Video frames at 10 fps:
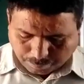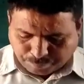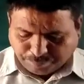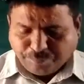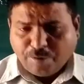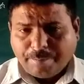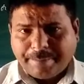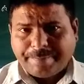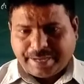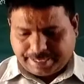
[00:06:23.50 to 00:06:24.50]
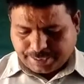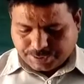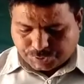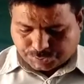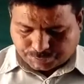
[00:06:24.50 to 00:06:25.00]
Before my
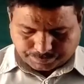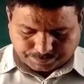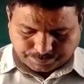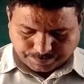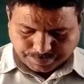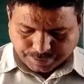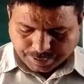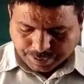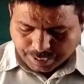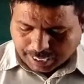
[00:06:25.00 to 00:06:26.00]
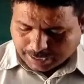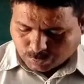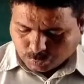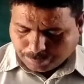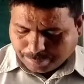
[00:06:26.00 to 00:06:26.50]
marriage, I
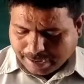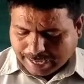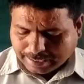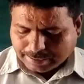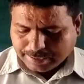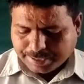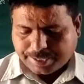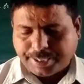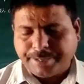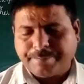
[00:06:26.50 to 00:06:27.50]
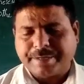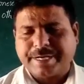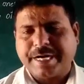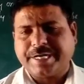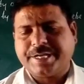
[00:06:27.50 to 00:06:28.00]
could barely read
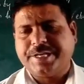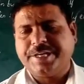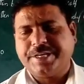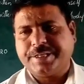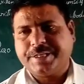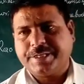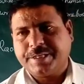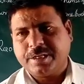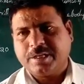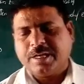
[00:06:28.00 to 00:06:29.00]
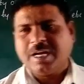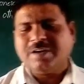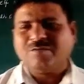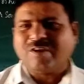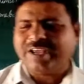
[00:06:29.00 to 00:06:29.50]
Marathi.
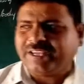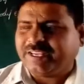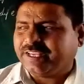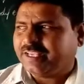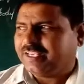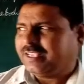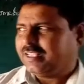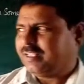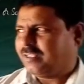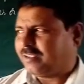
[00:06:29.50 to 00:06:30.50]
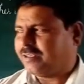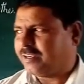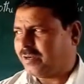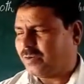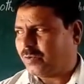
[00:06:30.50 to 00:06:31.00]
And why? Here
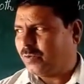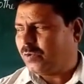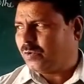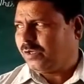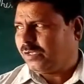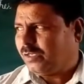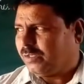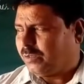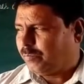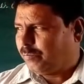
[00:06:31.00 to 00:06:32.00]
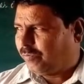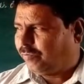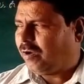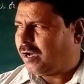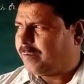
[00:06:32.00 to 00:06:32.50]
you have to know,
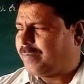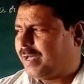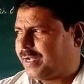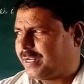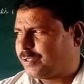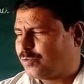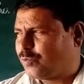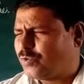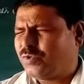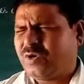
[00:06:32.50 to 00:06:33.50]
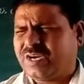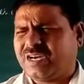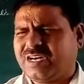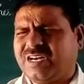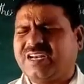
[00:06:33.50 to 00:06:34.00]
before her marriage, she could not
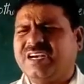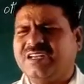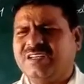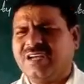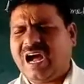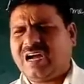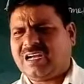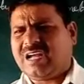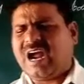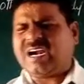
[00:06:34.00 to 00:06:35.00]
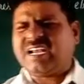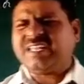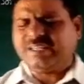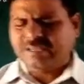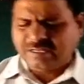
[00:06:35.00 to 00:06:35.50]
read hardly.
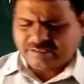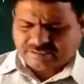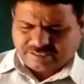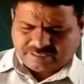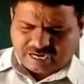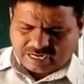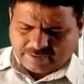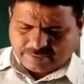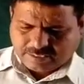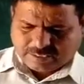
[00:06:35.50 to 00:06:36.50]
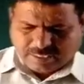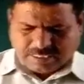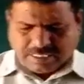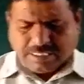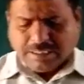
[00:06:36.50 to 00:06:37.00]
She says hardly means
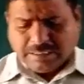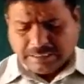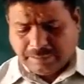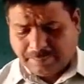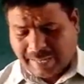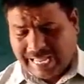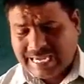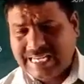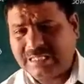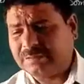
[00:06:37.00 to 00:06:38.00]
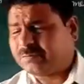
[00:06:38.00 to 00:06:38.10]
barely.